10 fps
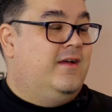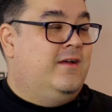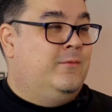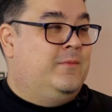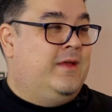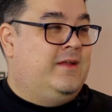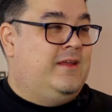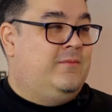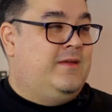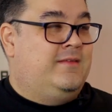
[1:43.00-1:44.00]

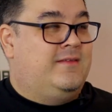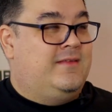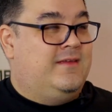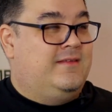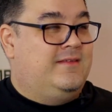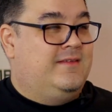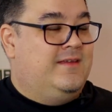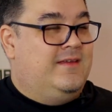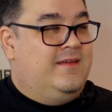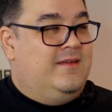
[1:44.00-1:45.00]
And he meets
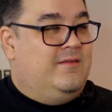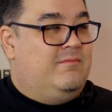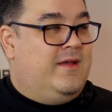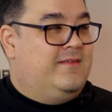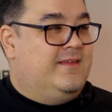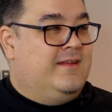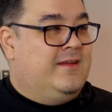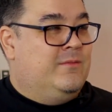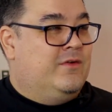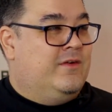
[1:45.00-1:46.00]
this
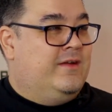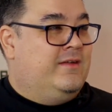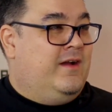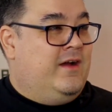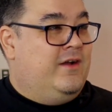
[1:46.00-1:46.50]
Mexican immigrant and